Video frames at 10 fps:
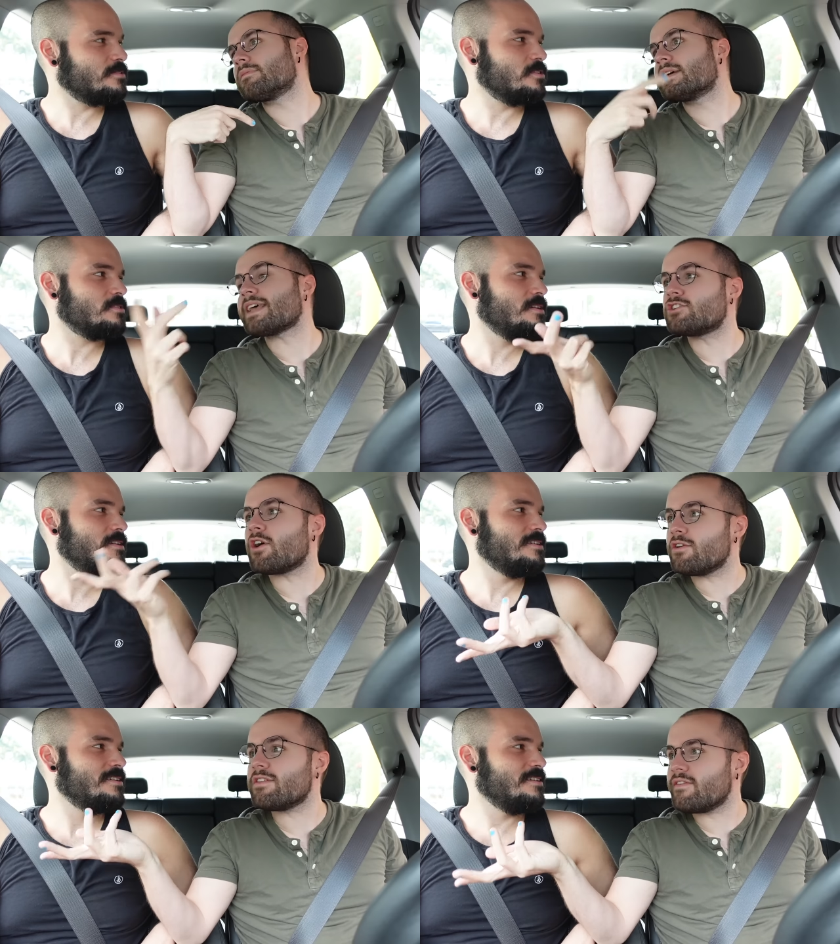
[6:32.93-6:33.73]
Speaker 1: because I
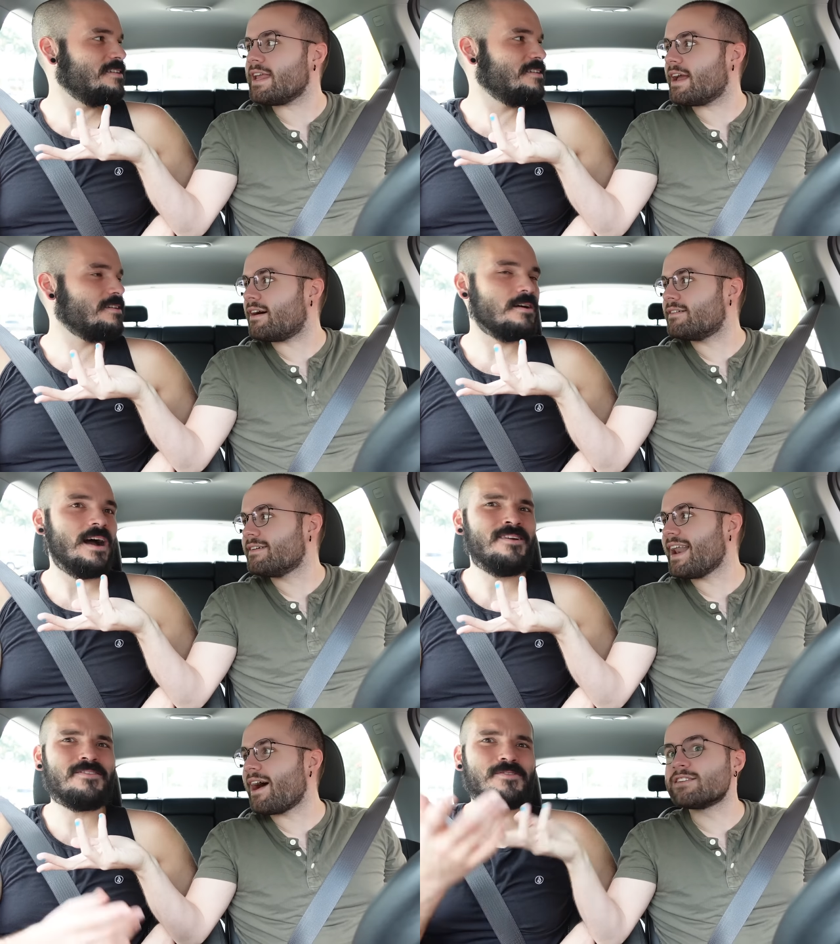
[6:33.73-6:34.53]
showed you the video.
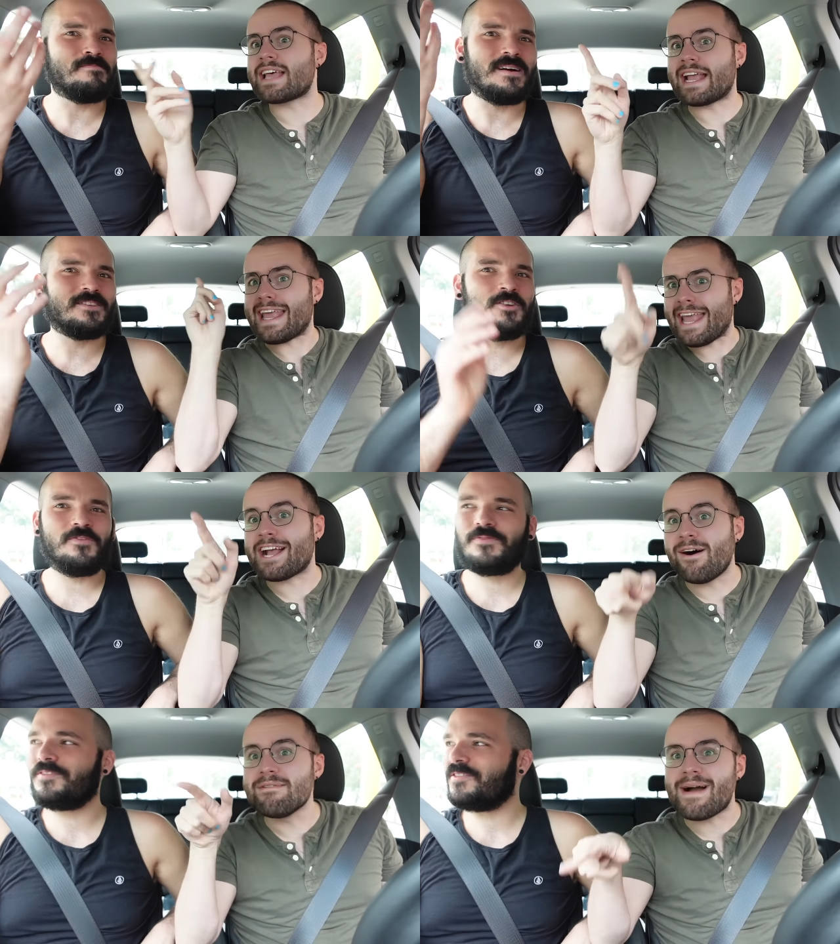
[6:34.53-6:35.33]
I, and I was like, you
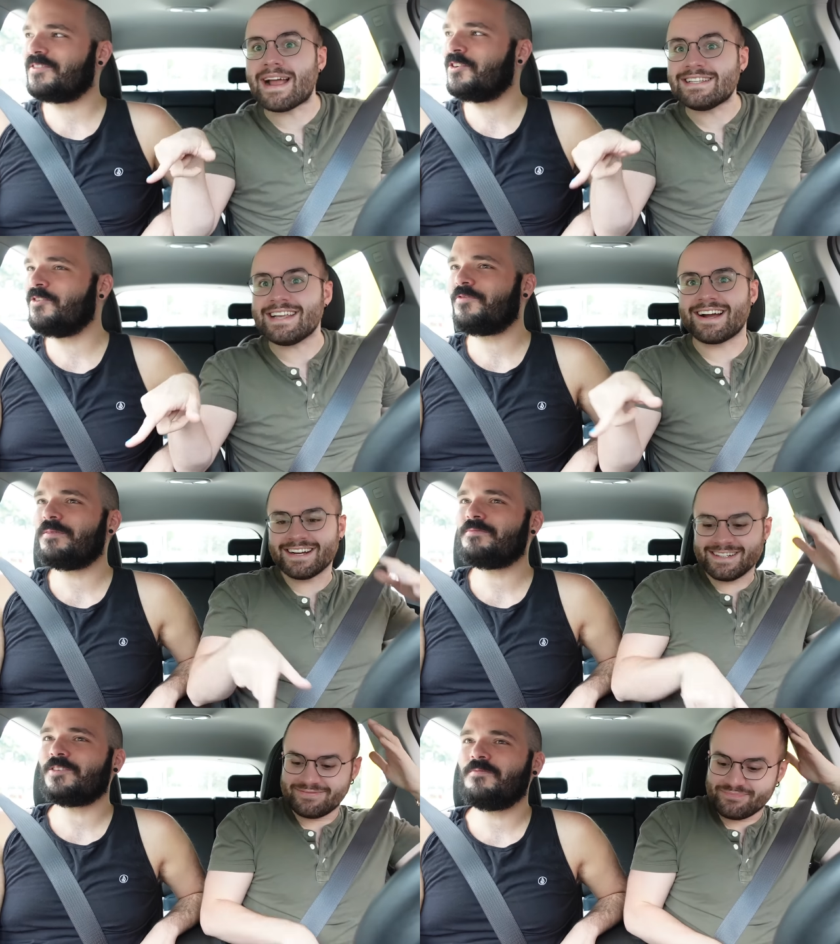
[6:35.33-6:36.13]
told me my dear. You
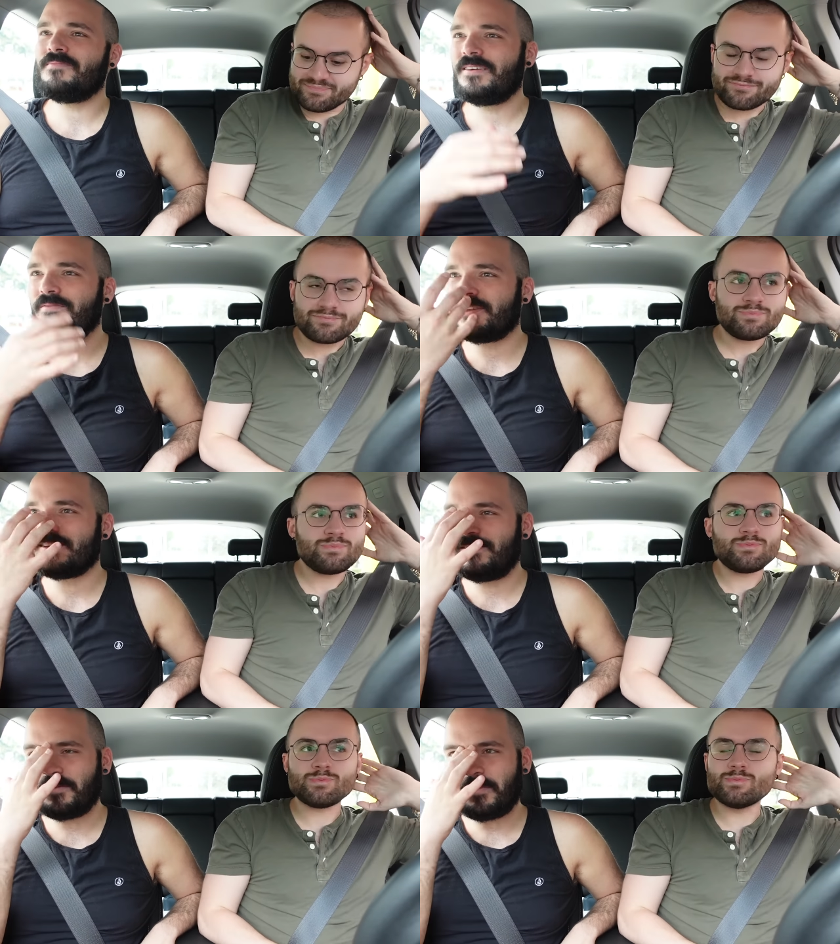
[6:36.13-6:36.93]
filmed so many videos,
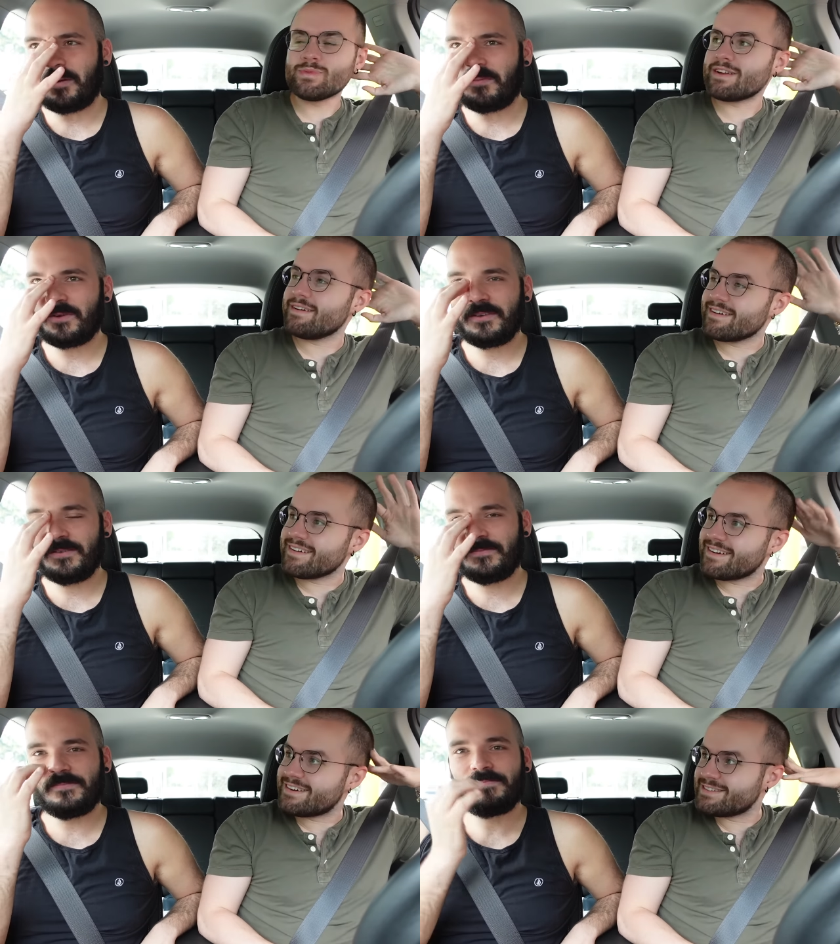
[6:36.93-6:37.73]
I don't remember.
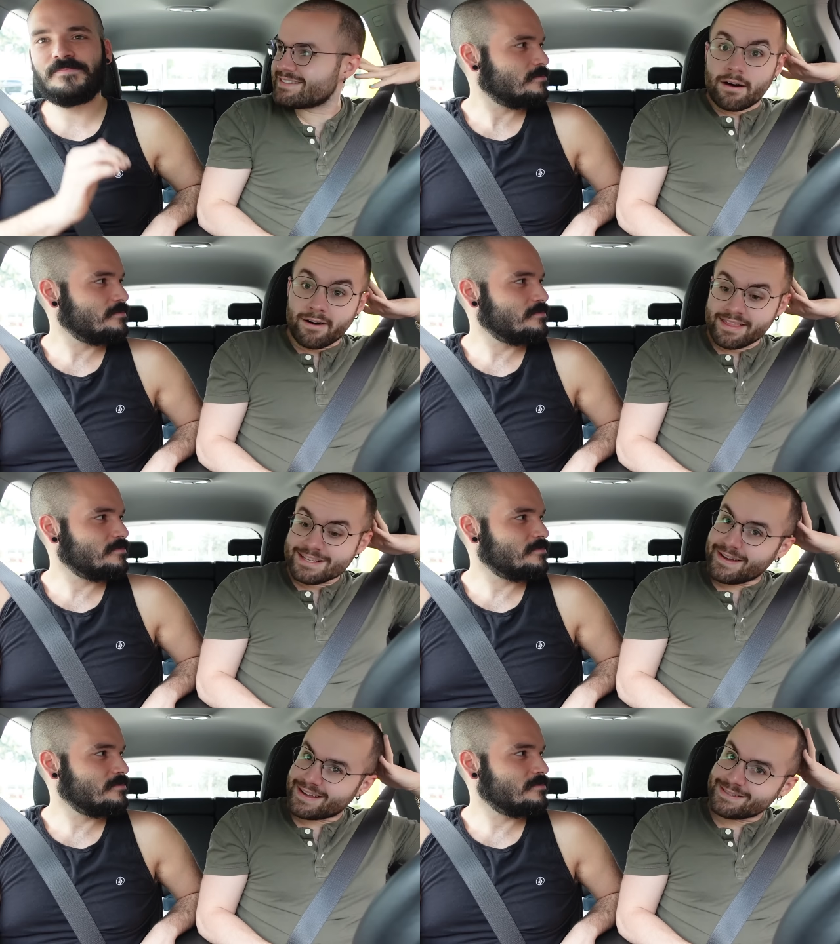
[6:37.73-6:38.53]
Girl, all
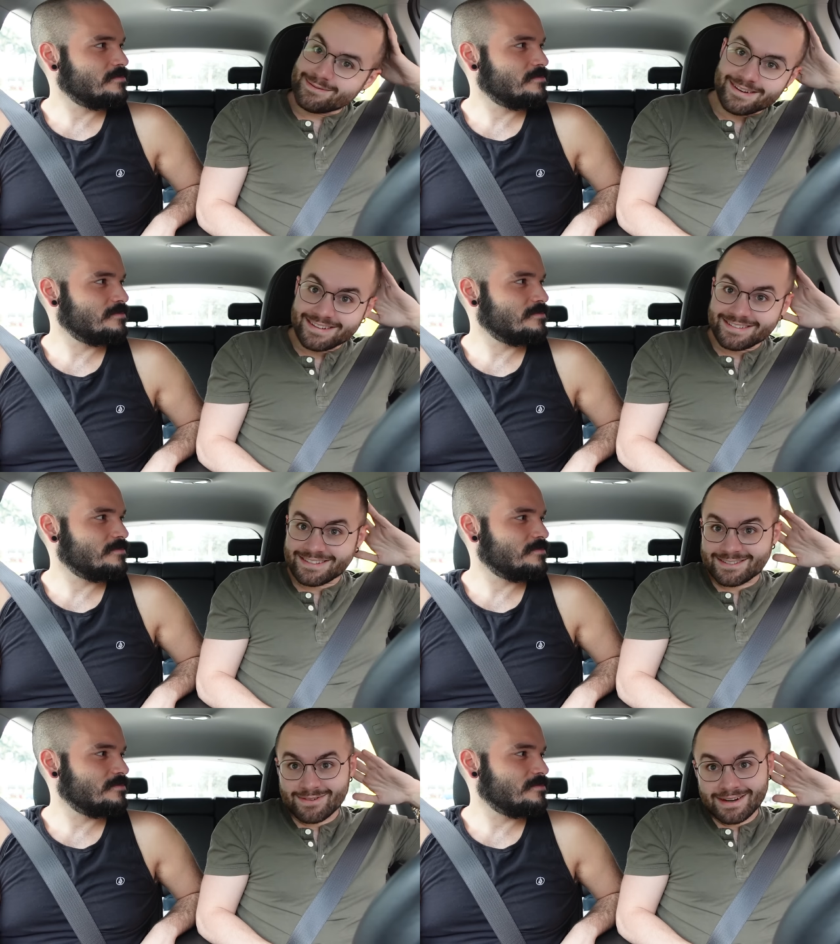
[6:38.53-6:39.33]
these fast food workers
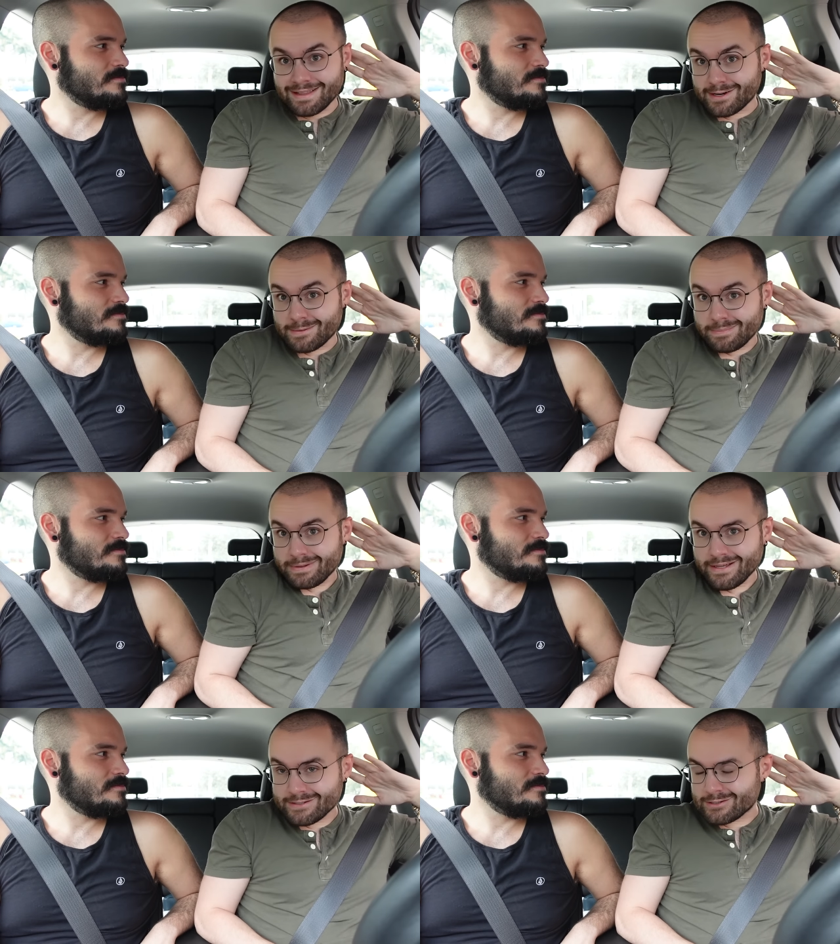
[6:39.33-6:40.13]
just want a little
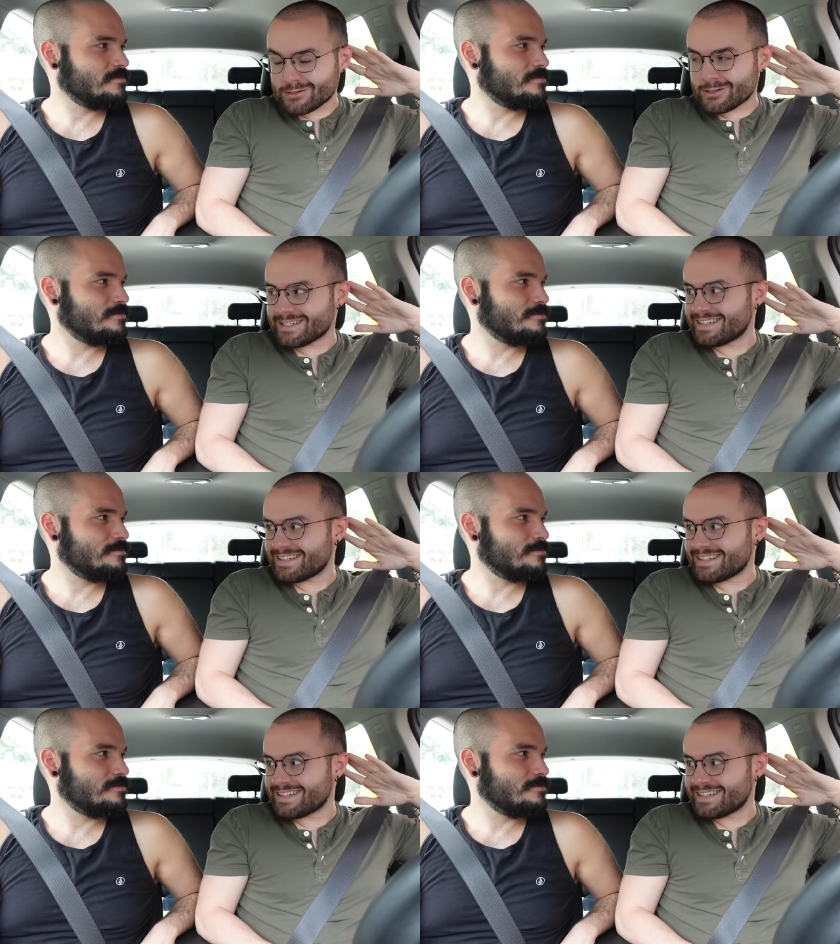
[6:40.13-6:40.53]
piece